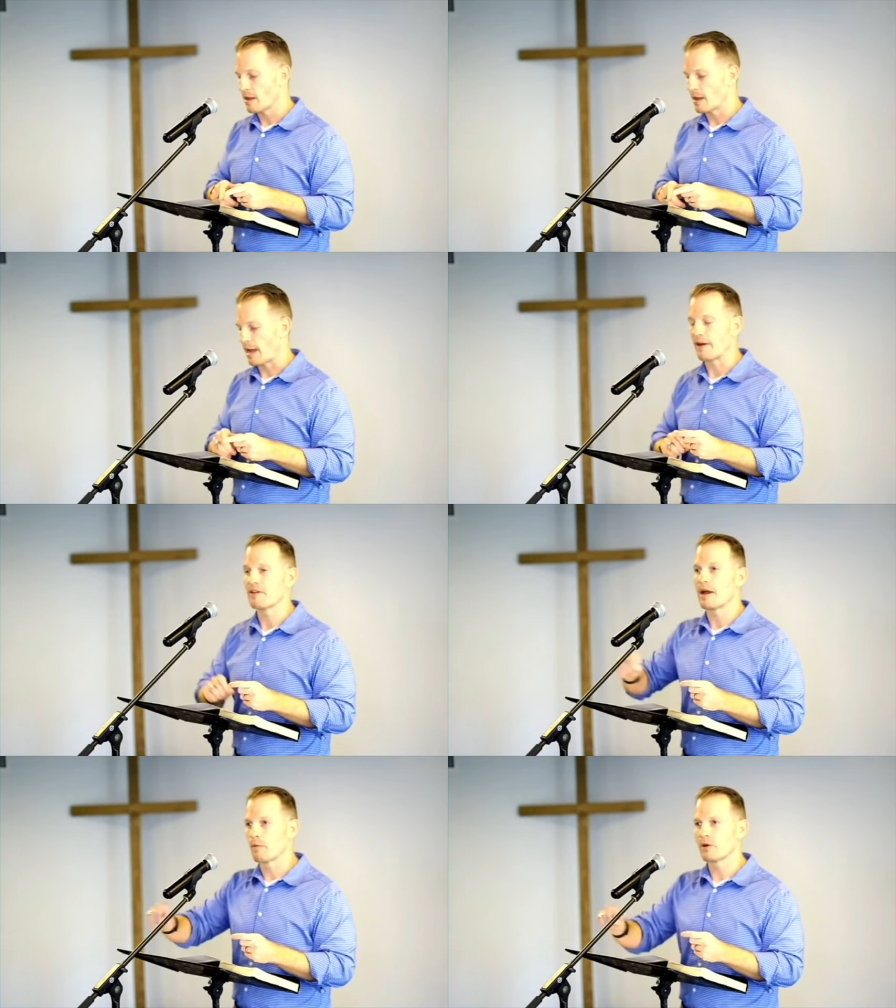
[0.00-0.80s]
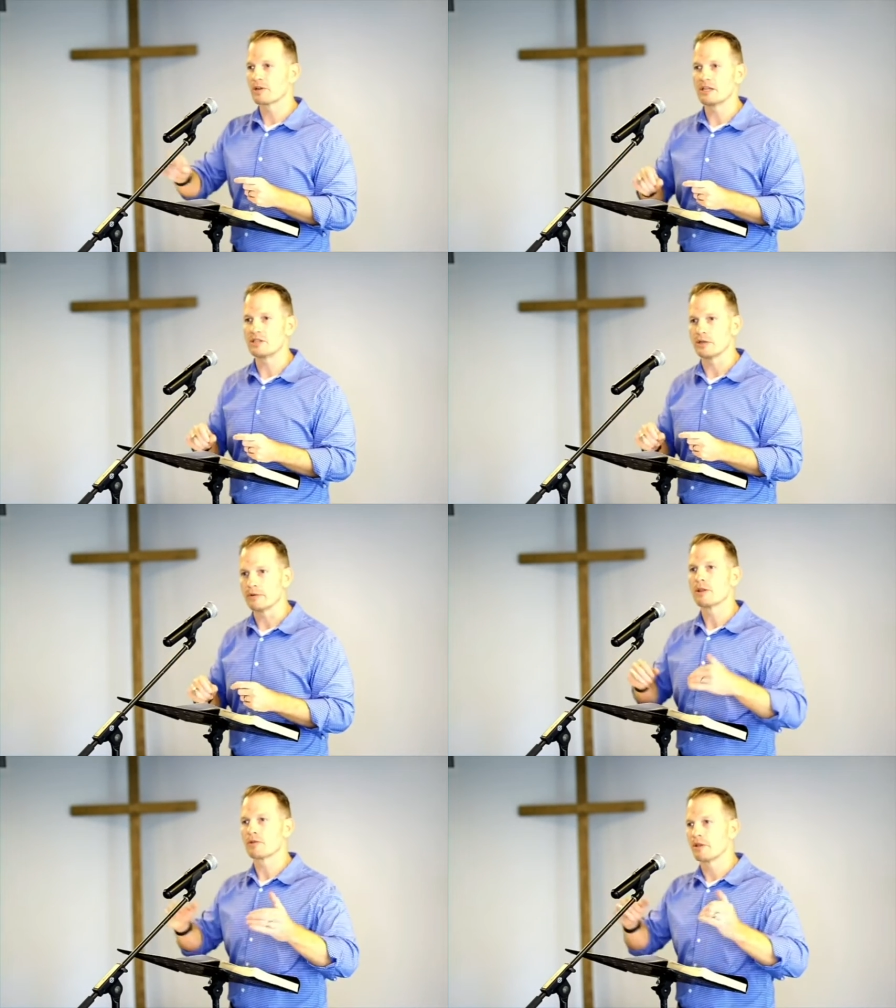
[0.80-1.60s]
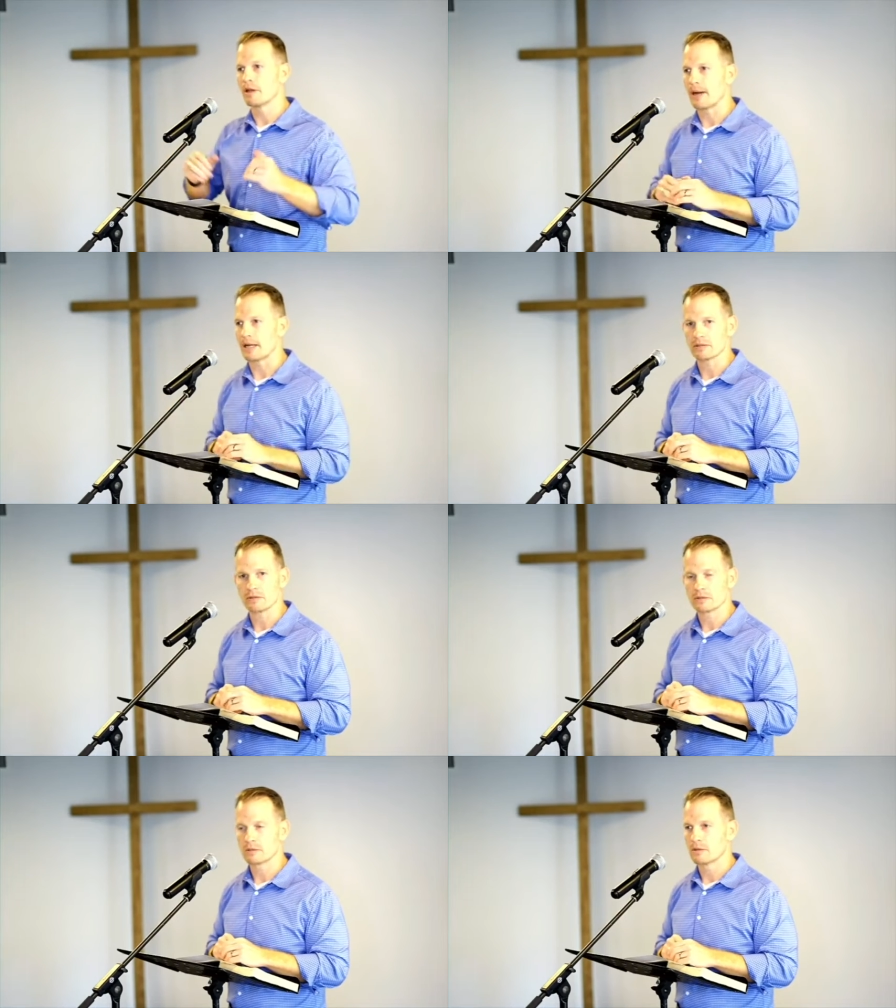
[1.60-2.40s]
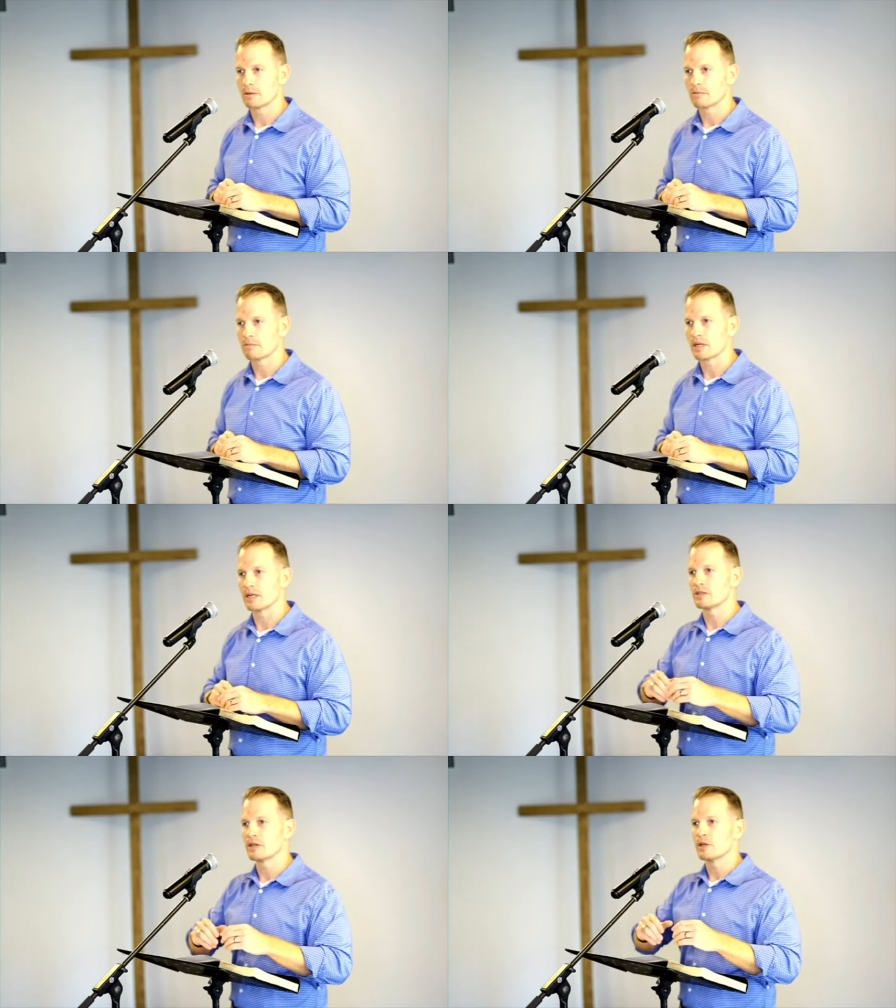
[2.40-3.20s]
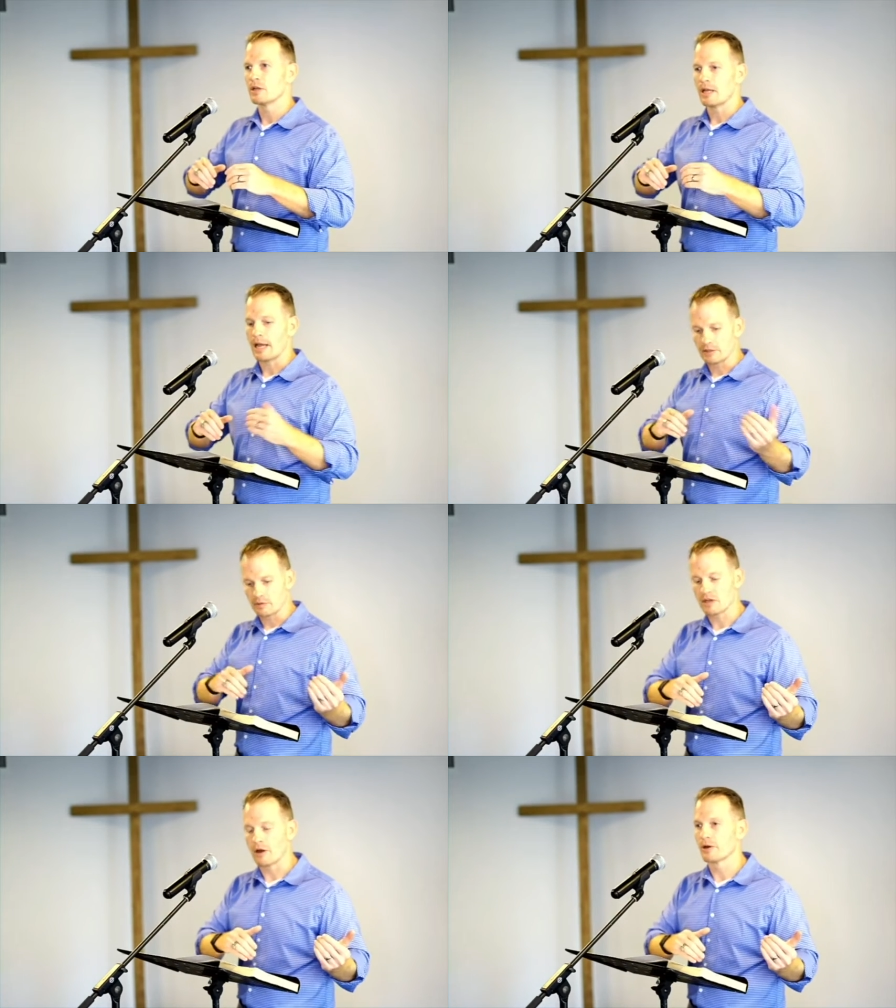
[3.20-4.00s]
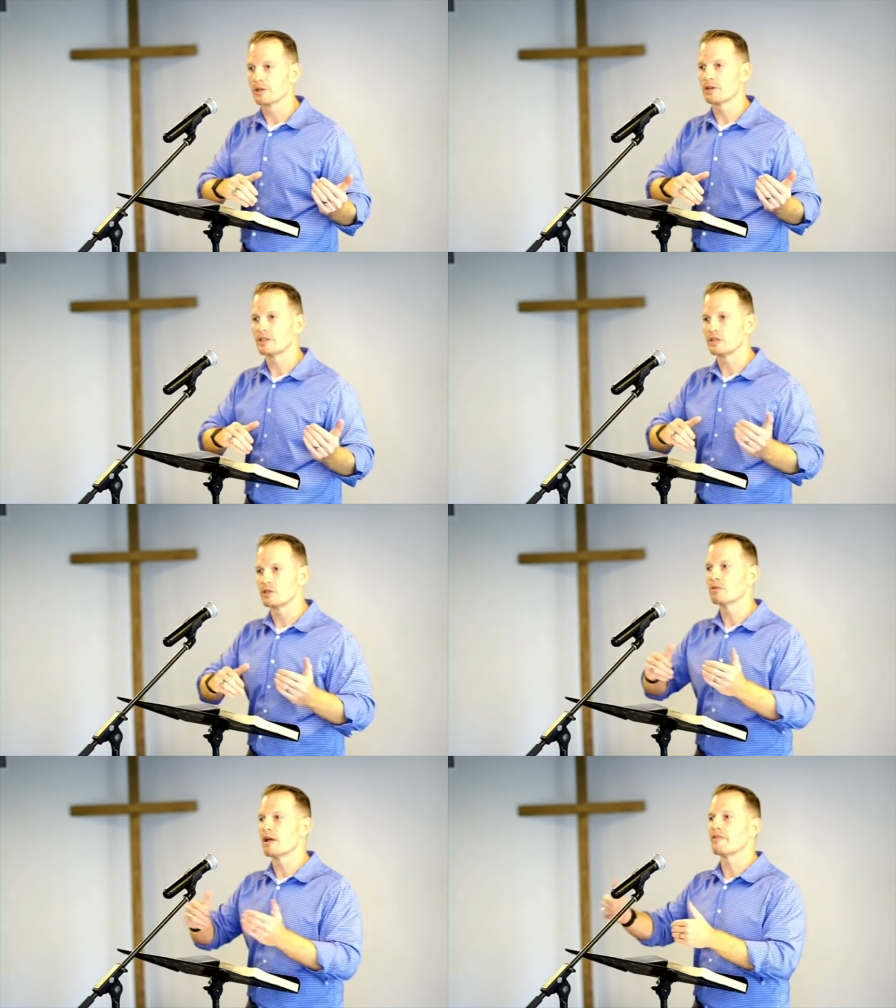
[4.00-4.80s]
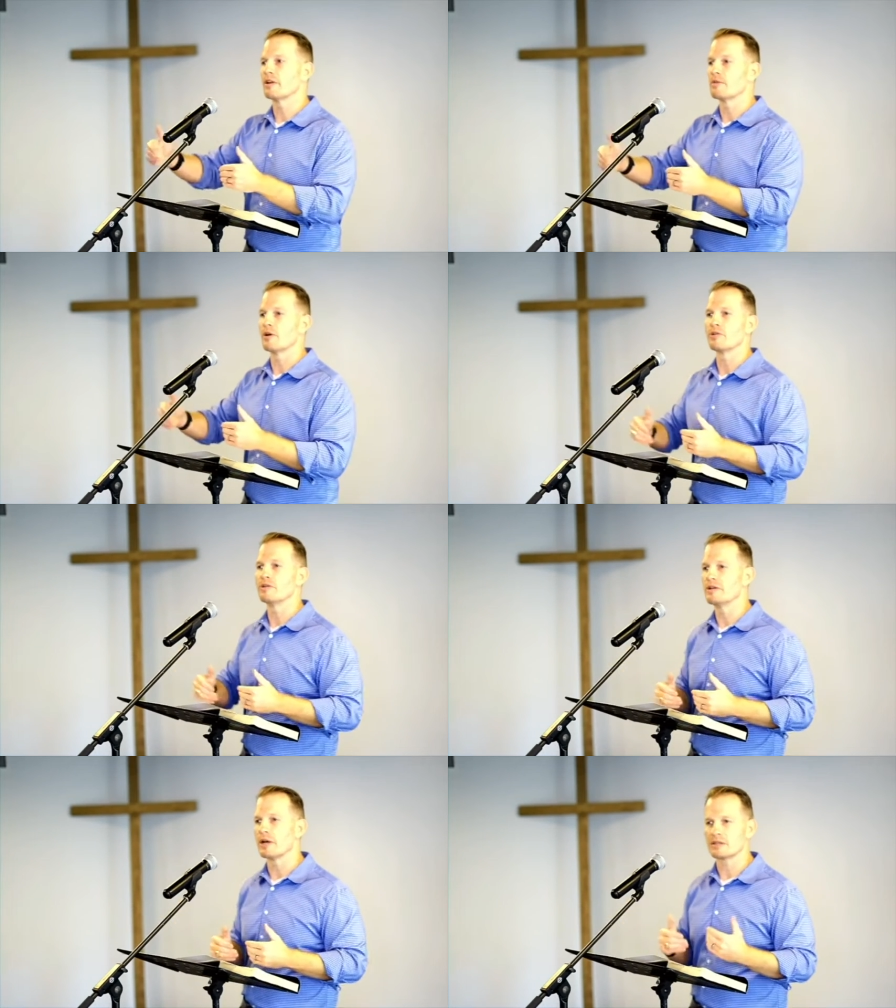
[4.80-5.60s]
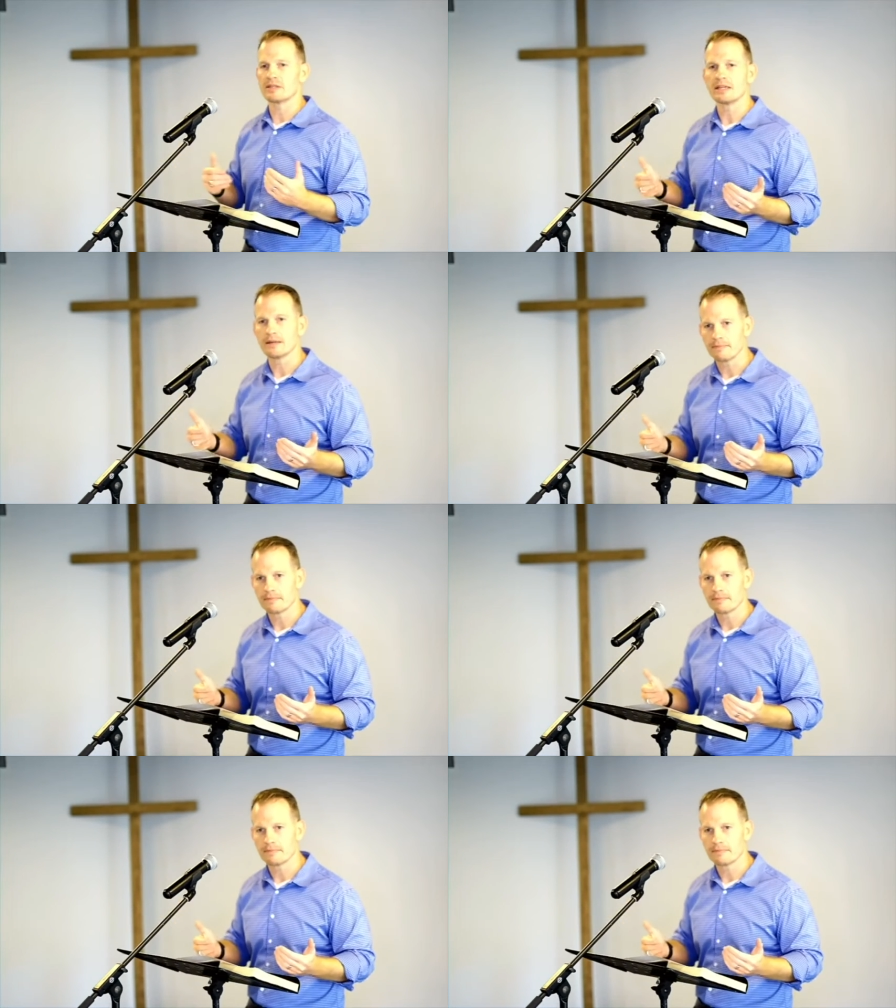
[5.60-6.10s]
How did that word get to you? Through the apostles. Because as we saw earlier, he says, You love him though you did not see him.